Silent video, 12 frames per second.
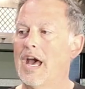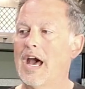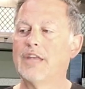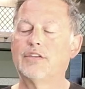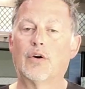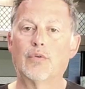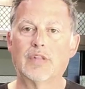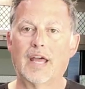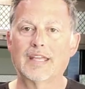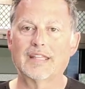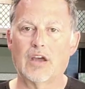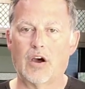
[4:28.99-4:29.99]
I don't
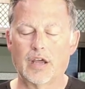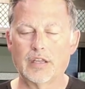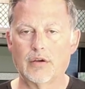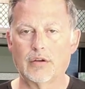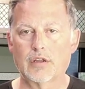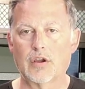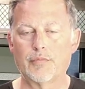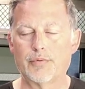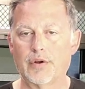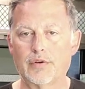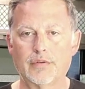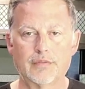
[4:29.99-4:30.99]
like the audio on a
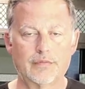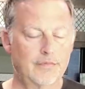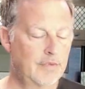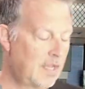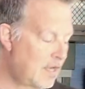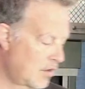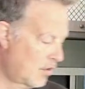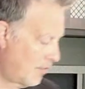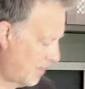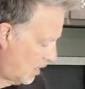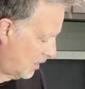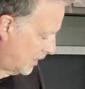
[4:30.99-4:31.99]
GoPro, and I'll go
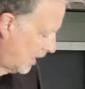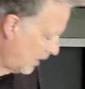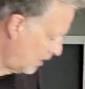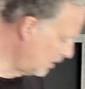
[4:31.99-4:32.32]
over that in a second.